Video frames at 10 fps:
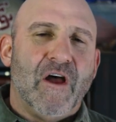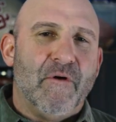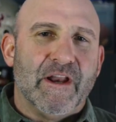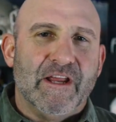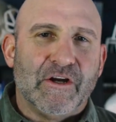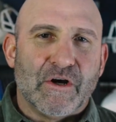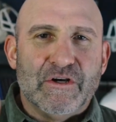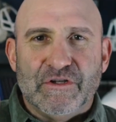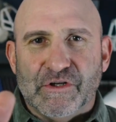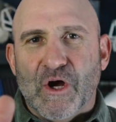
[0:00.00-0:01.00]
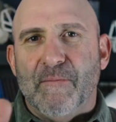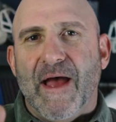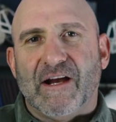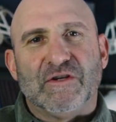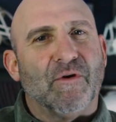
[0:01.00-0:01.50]
I want to encourage you to go
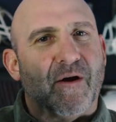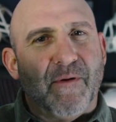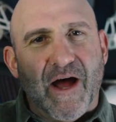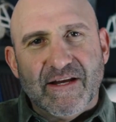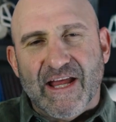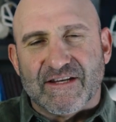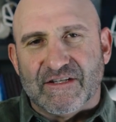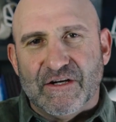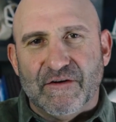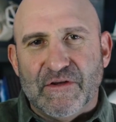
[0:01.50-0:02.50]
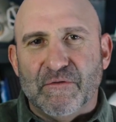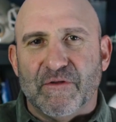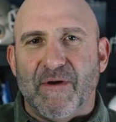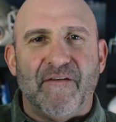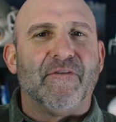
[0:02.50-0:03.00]
back to our podcast interview
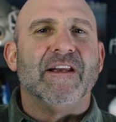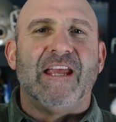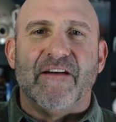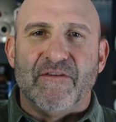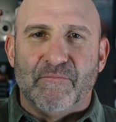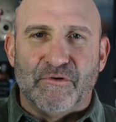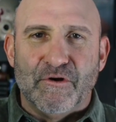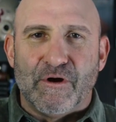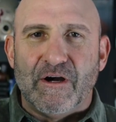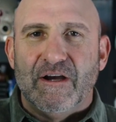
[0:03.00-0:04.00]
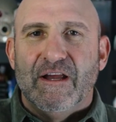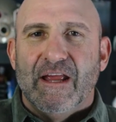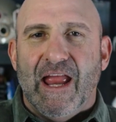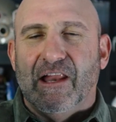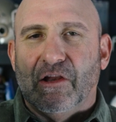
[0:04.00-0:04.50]
with my friend Kevin Brewer
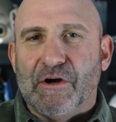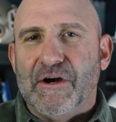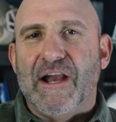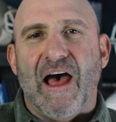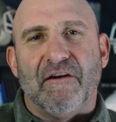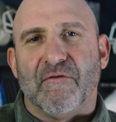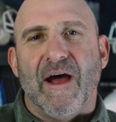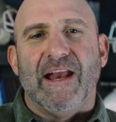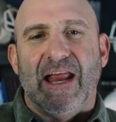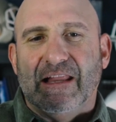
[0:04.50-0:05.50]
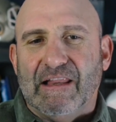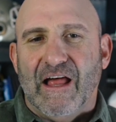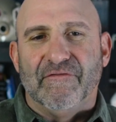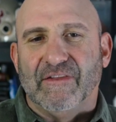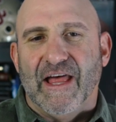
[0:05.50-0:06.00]
and learn how to write a
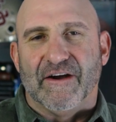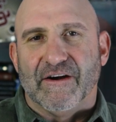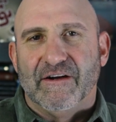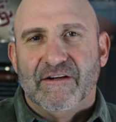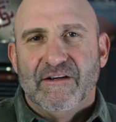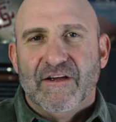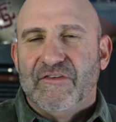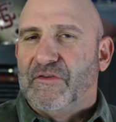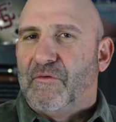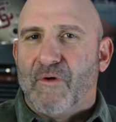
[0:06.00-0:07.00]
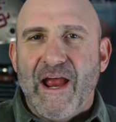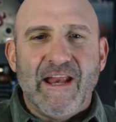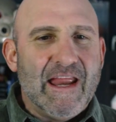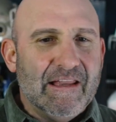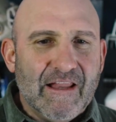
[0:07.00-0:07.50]
love letter. So write
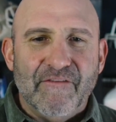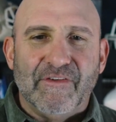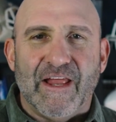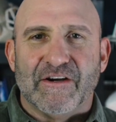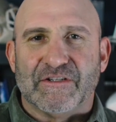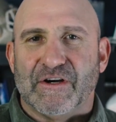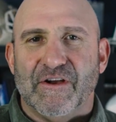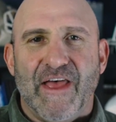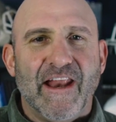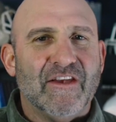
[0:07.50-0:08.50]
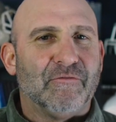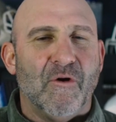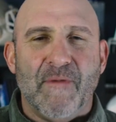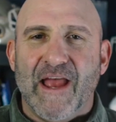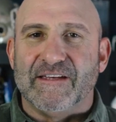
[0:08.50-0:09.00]
a love letter to her. That is
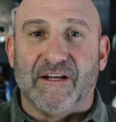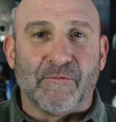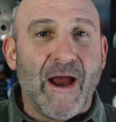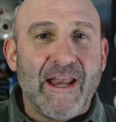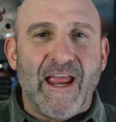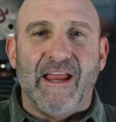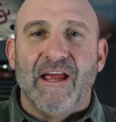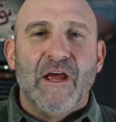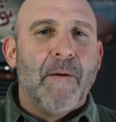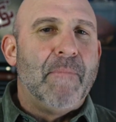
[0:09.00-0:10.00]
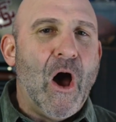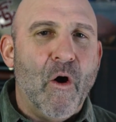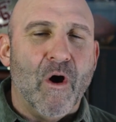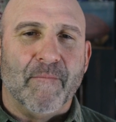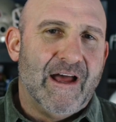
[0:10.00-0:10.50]
romantic. Write a
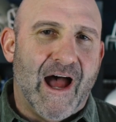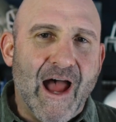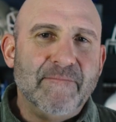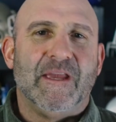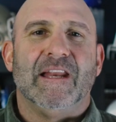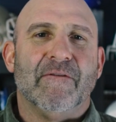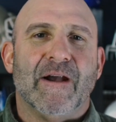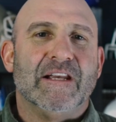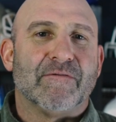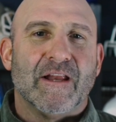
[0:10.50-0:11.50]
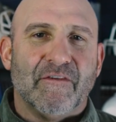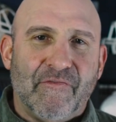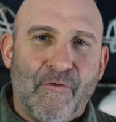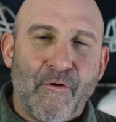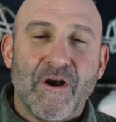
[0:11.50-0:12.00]
poem. I'm getting ready to write the
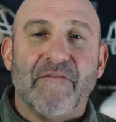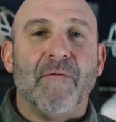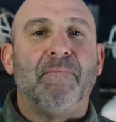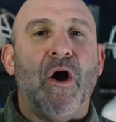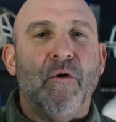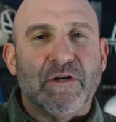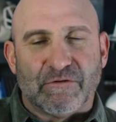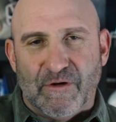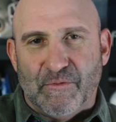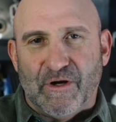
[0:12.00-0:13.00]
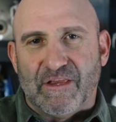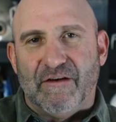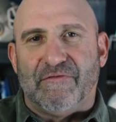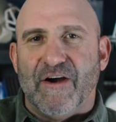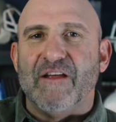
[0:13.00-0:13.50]
foreword of a poetry book that
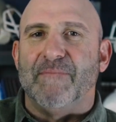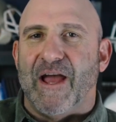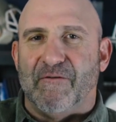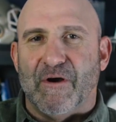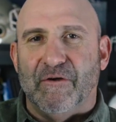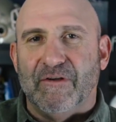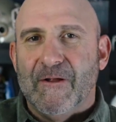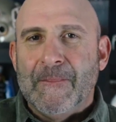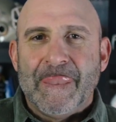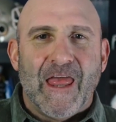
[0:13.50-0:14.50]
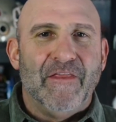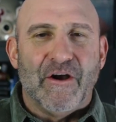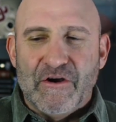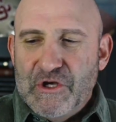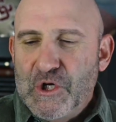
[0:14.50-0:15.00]
a friend of mine wrote. And
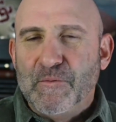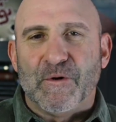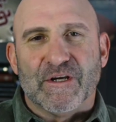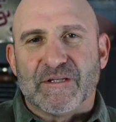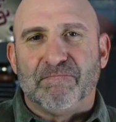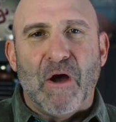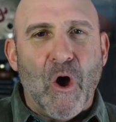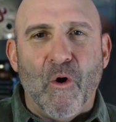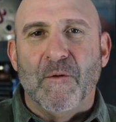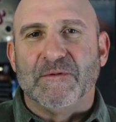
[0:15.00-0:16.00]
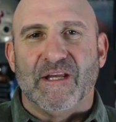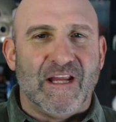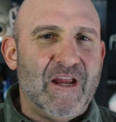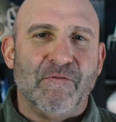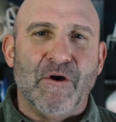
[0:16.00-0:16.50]
there are numerous poems that
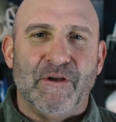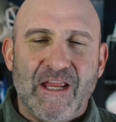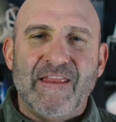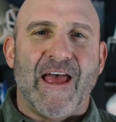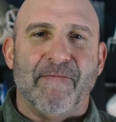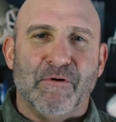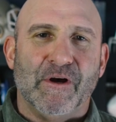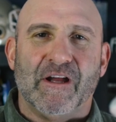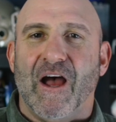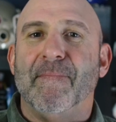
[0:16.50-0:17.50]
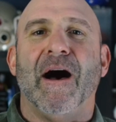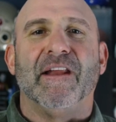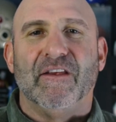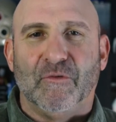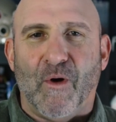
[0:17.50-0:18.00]
he wrote in that book about
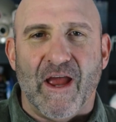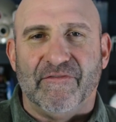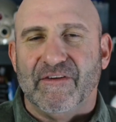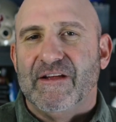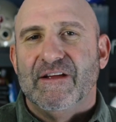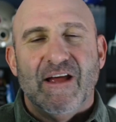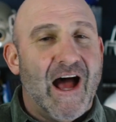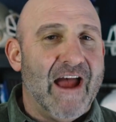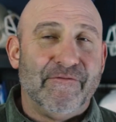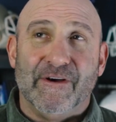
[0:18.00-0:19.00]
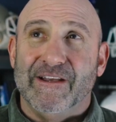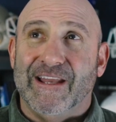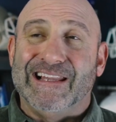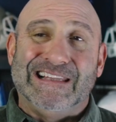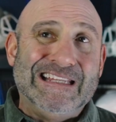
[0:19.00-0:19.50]
his wife. I've written
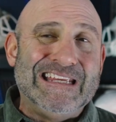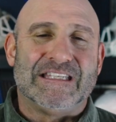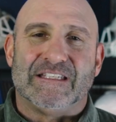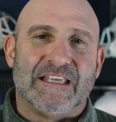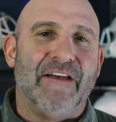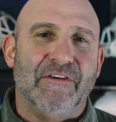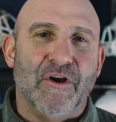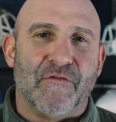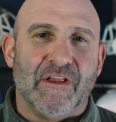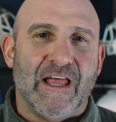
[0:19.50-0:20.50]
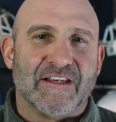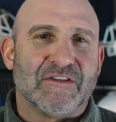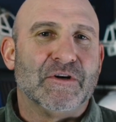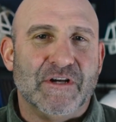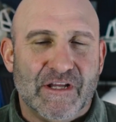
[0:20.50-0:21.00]
at least 7 over the
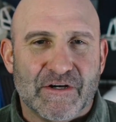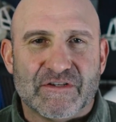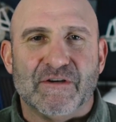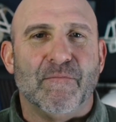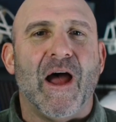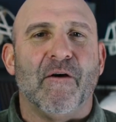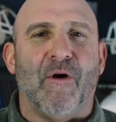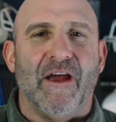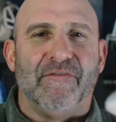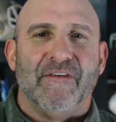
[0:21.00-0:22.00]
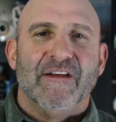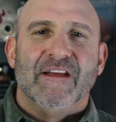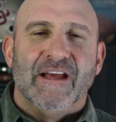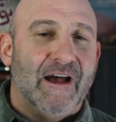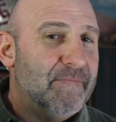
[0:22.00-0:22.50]
last 30 years to my wife.
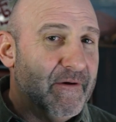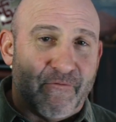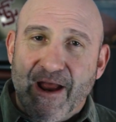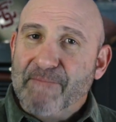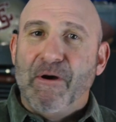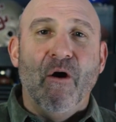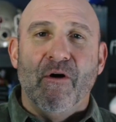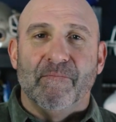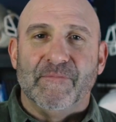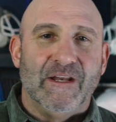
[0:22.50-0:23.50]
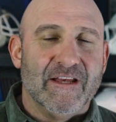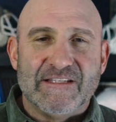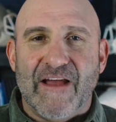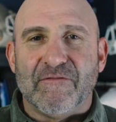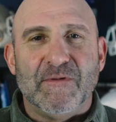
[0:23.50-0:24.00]
Write a poem. It
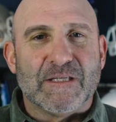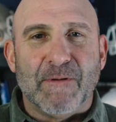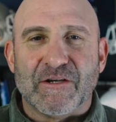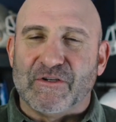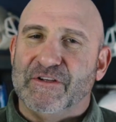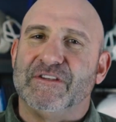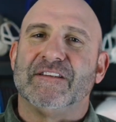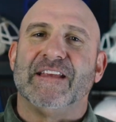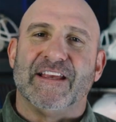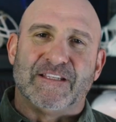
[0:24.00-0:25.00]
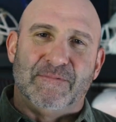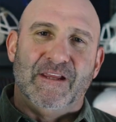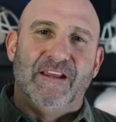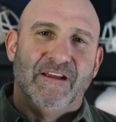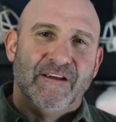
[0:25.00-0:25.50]
doesn't have to be special. It just has to
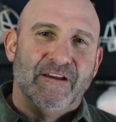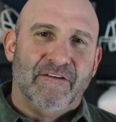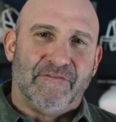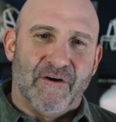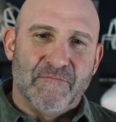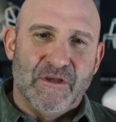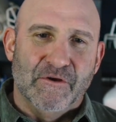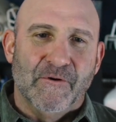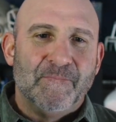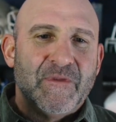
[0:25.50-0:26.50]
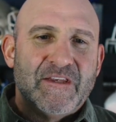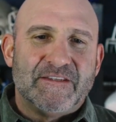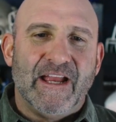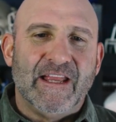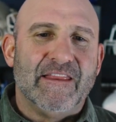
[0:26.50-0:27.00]
be from you.
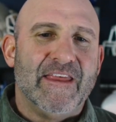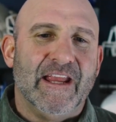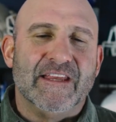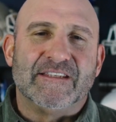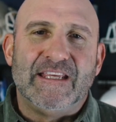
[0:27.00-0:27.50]
Second thing is